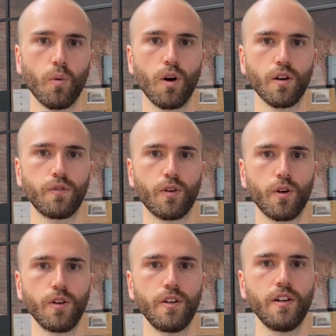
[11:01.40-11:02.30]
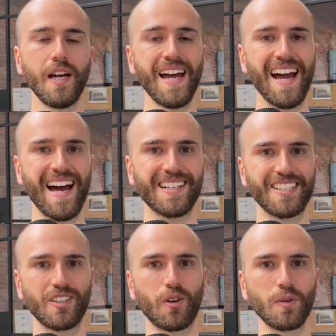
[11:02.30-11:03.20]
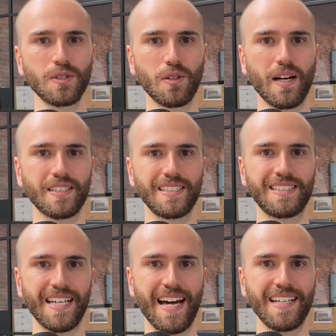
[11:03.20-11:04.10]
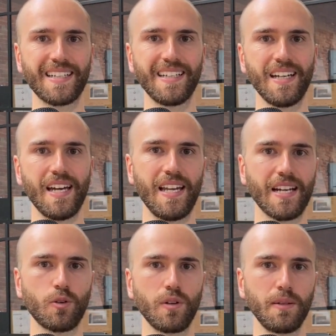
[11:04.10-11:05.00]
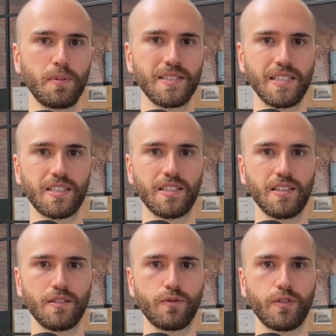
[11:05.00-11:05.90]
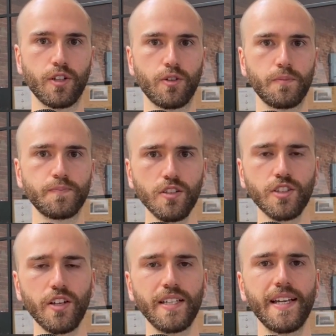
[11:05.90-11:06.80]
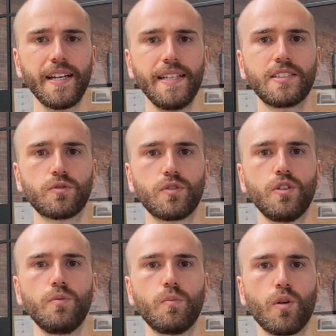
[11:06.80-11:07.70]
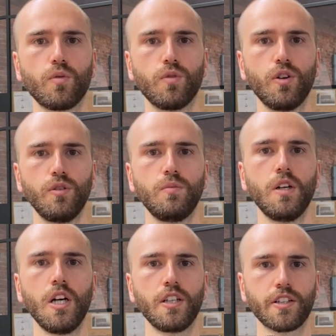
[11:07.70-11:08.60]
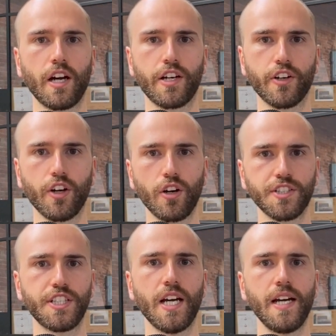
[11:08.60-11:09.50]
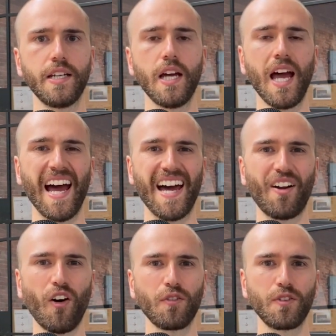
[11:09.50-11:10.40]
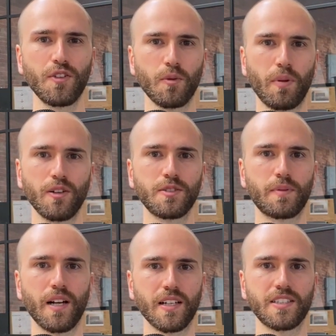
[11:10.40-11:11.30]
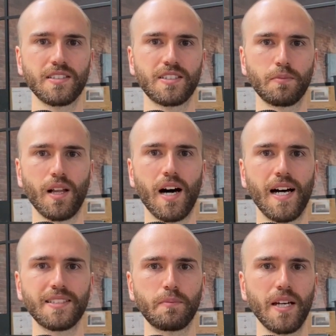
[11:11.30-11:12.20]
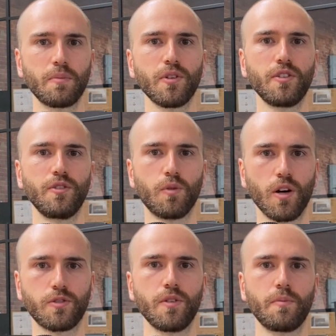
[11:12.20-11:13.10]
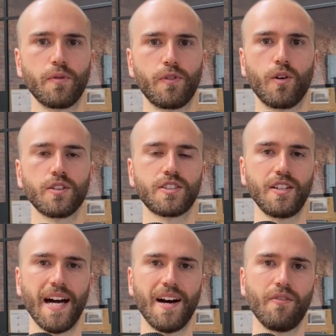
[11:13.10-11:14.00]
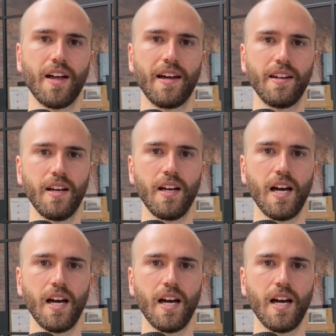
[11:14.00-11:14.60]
work for you and can also actually take an equity position in the film. So there is more room to kind of negotiate, and often your post-production suppliers are people that you've worked with before, so you have that